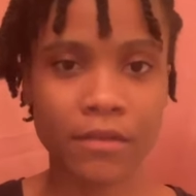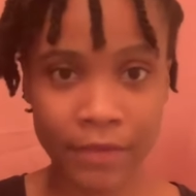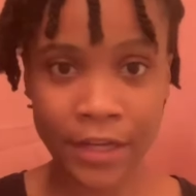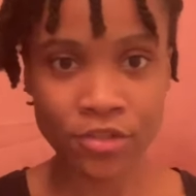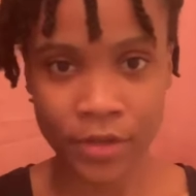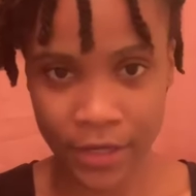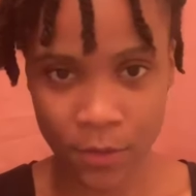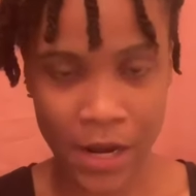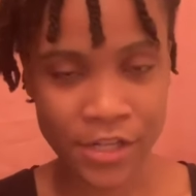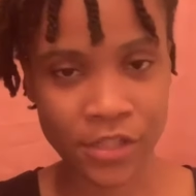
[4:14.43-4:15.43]
Natural hair
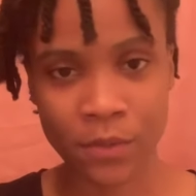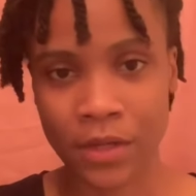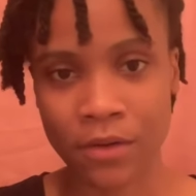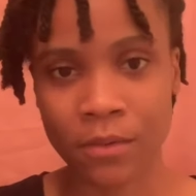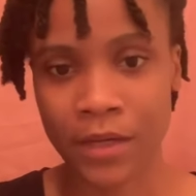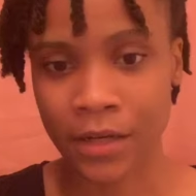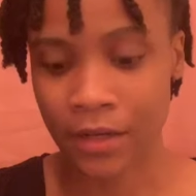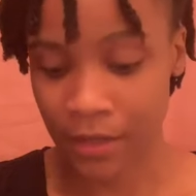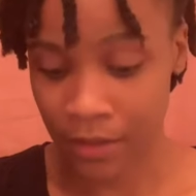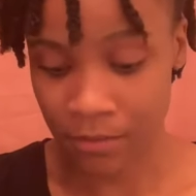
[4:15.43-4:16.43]
washing
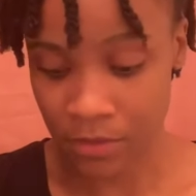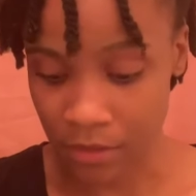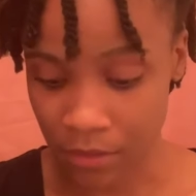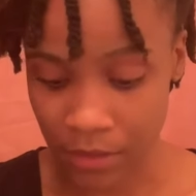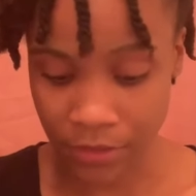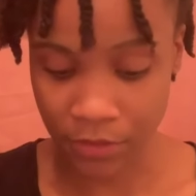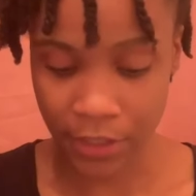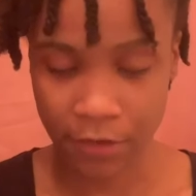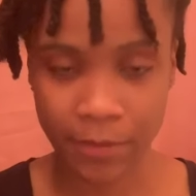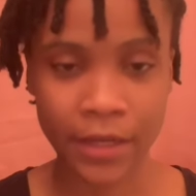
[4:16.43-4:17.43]
101. So I do
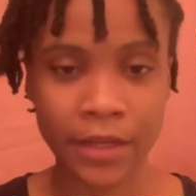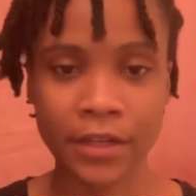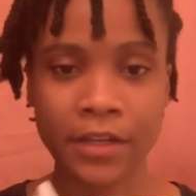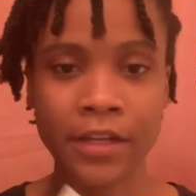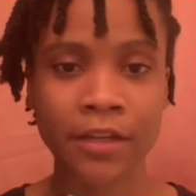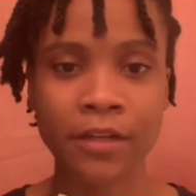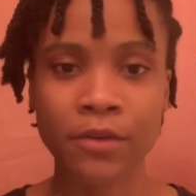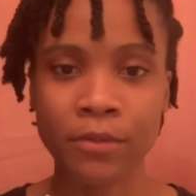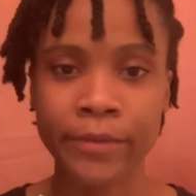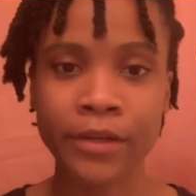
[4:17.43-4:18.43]
have my handy dandy
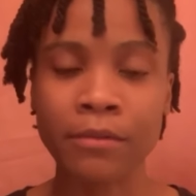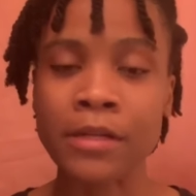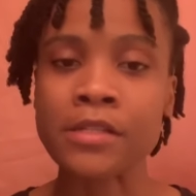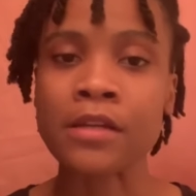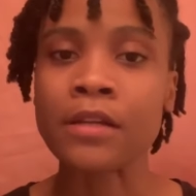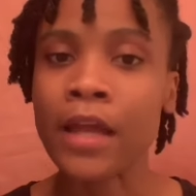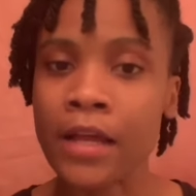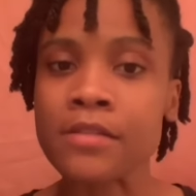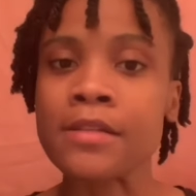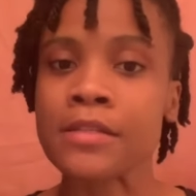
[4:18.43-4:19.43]
notebook. My son
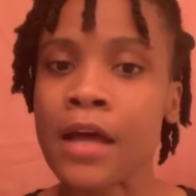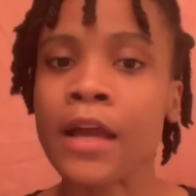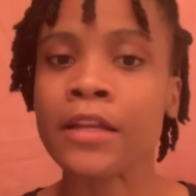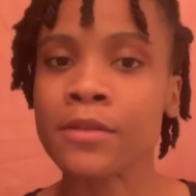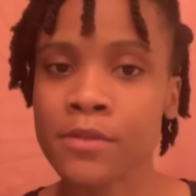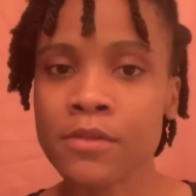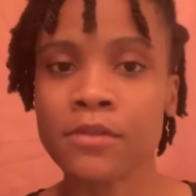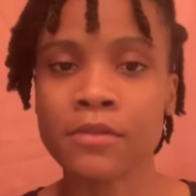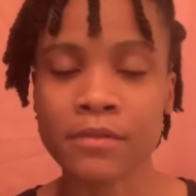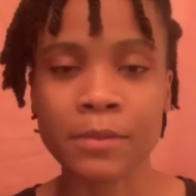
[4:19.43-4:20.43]
has decided
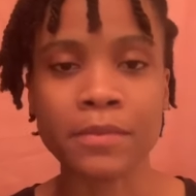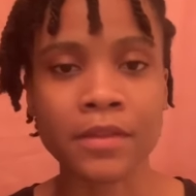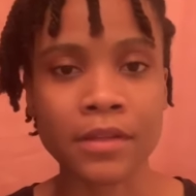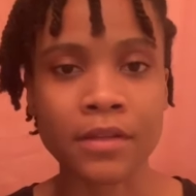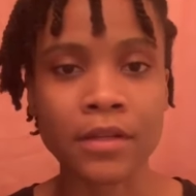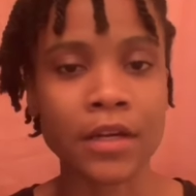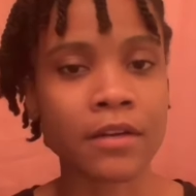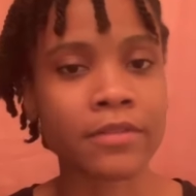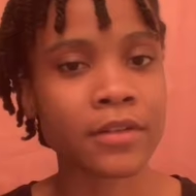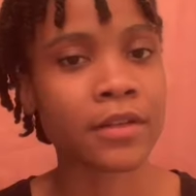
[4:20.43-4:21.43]
to rip the
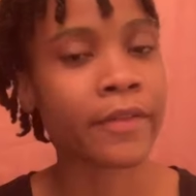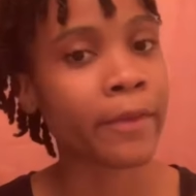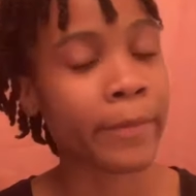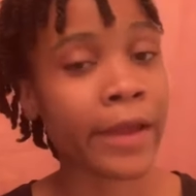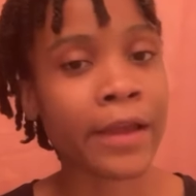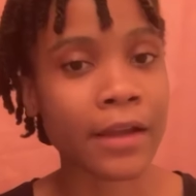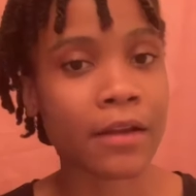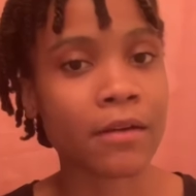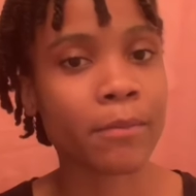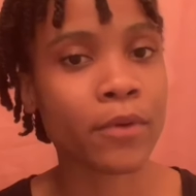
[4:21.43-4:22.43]
cover and the back
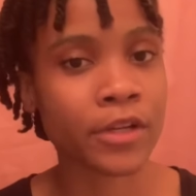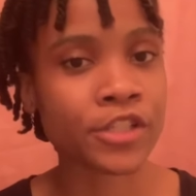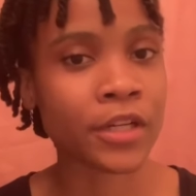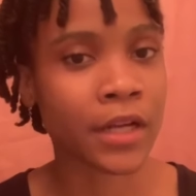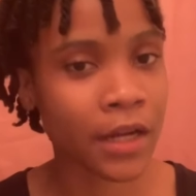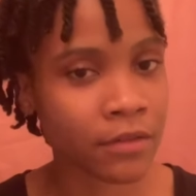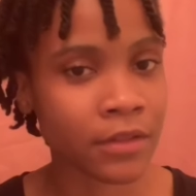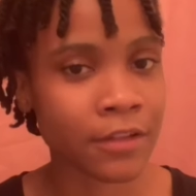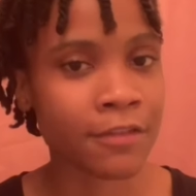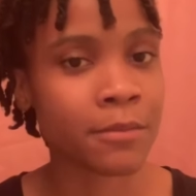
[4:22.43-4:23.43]
portion
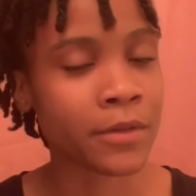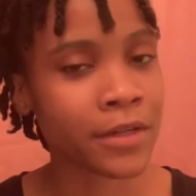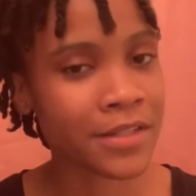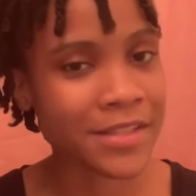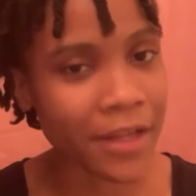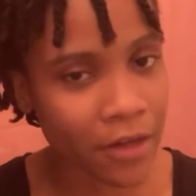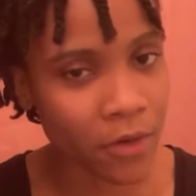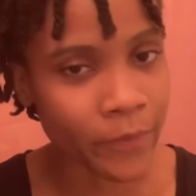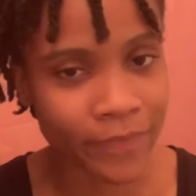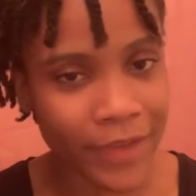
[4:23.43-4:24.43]
cover of the book,
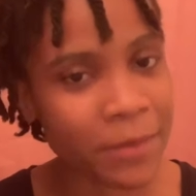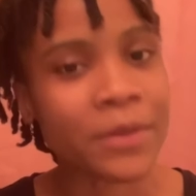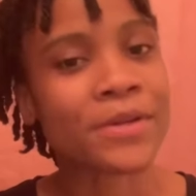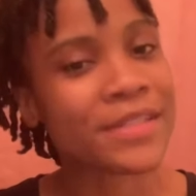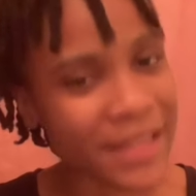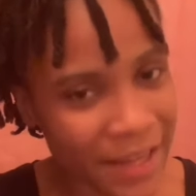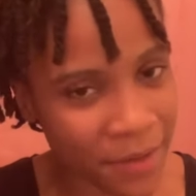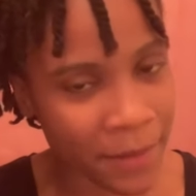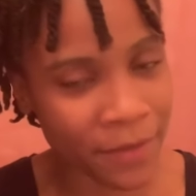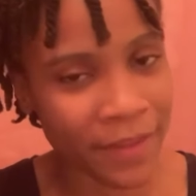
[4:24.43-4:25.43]
so I'm a little sad
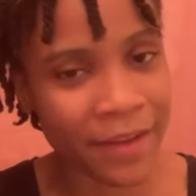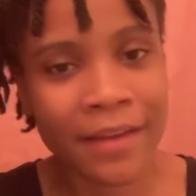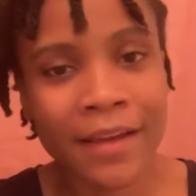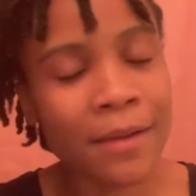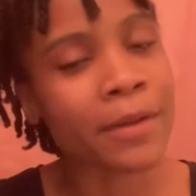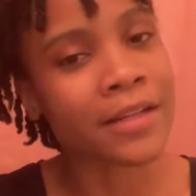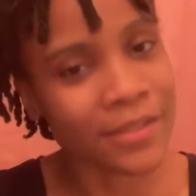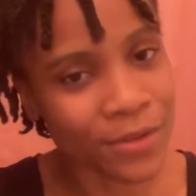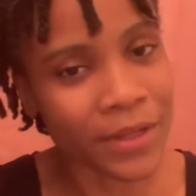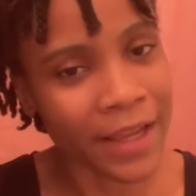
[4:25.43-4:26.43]
about that, but
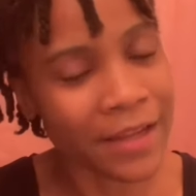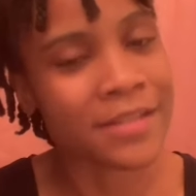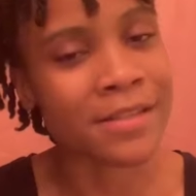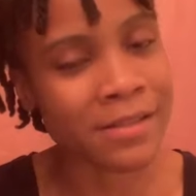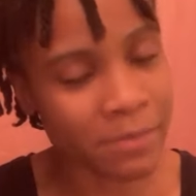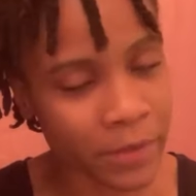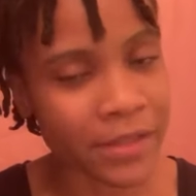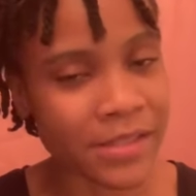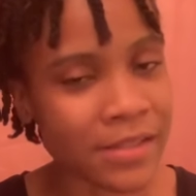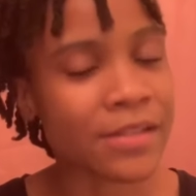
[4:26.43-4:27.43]
it's okay because this
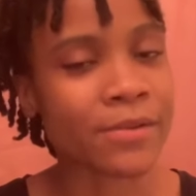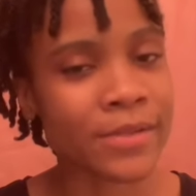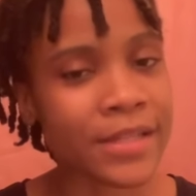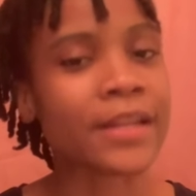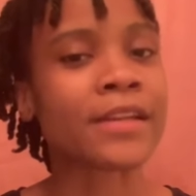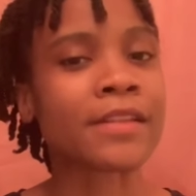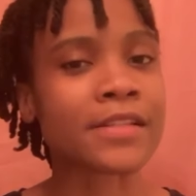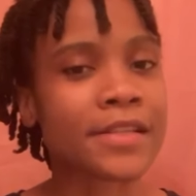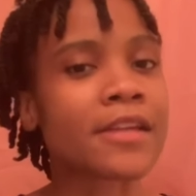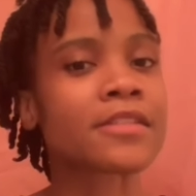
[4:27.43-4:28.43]
book is still standing the
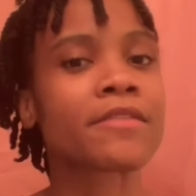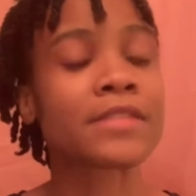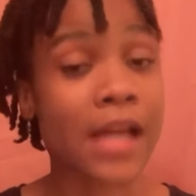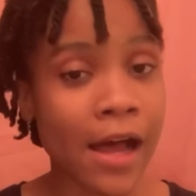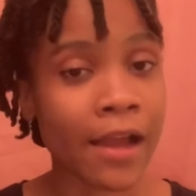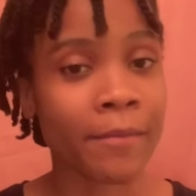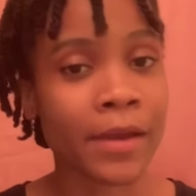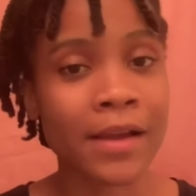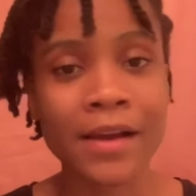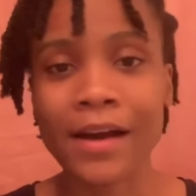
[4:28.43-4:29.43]
test of time.
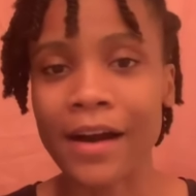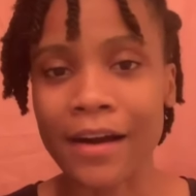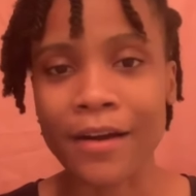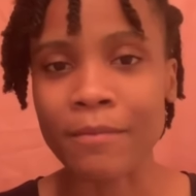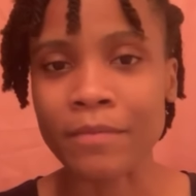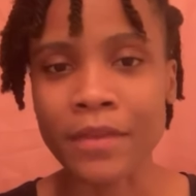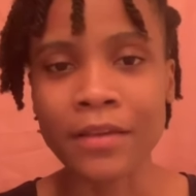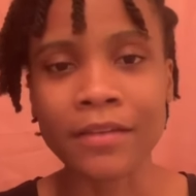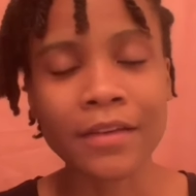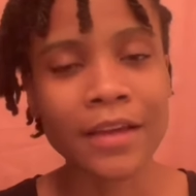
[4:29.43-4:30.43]

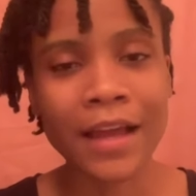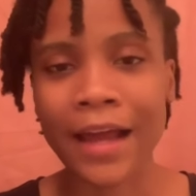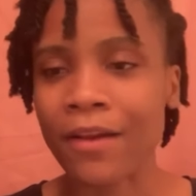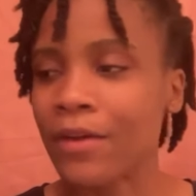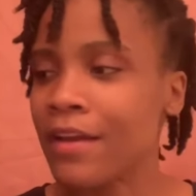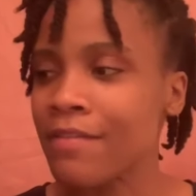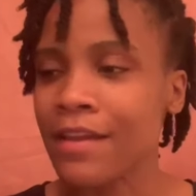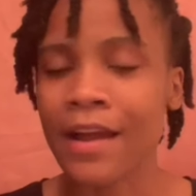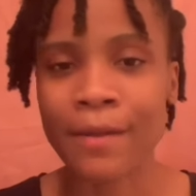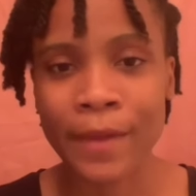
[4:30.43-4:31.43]
I don't have the
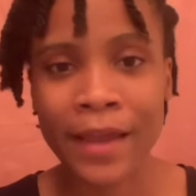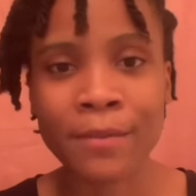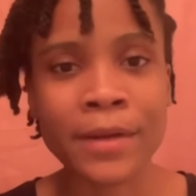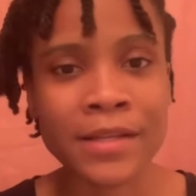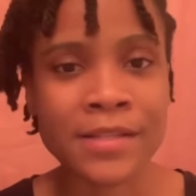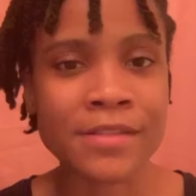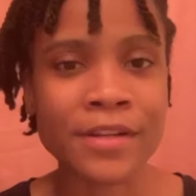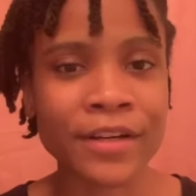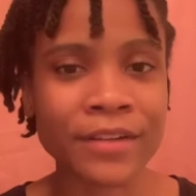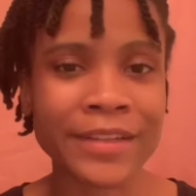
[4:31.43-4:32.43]
iPad because it's
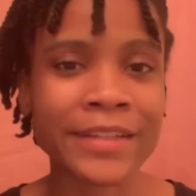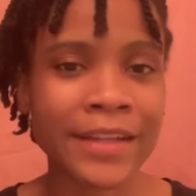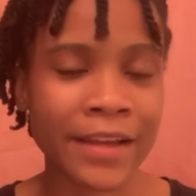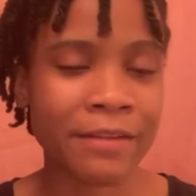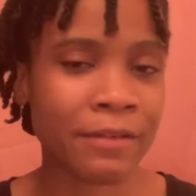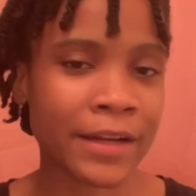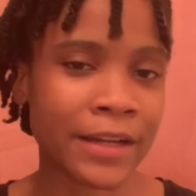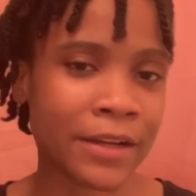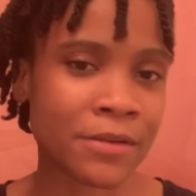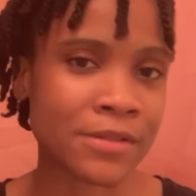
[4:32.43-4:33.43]
currently dead
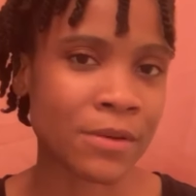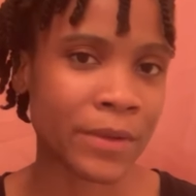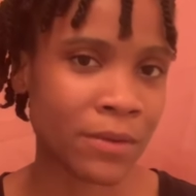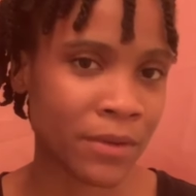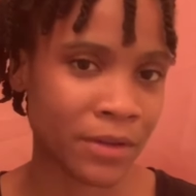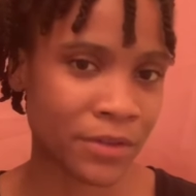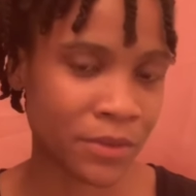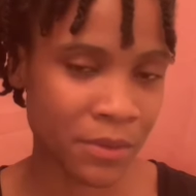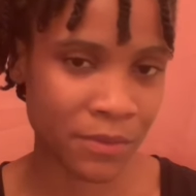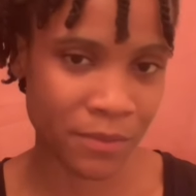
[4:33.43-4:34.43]
right now, so we want to
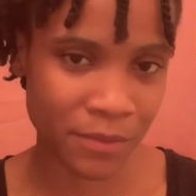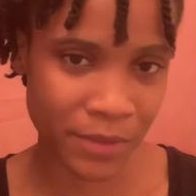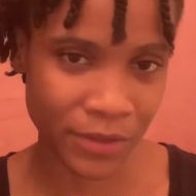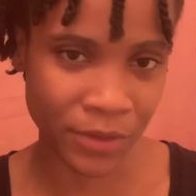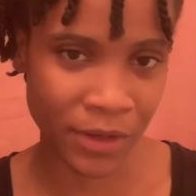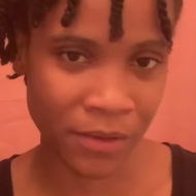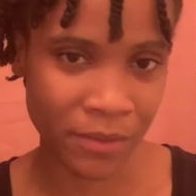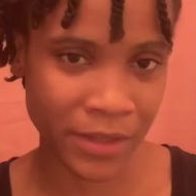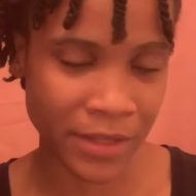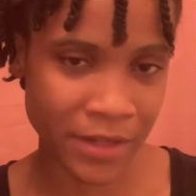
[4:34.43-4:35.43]
do,
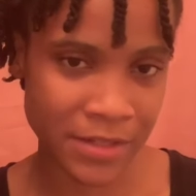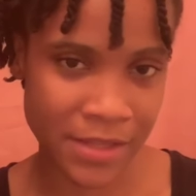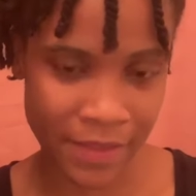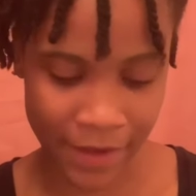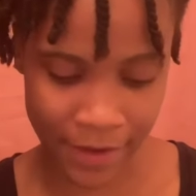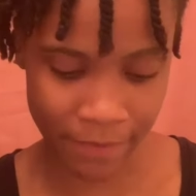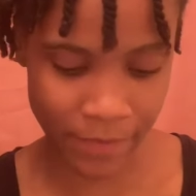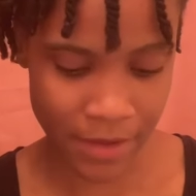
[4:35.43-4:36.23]
get into that.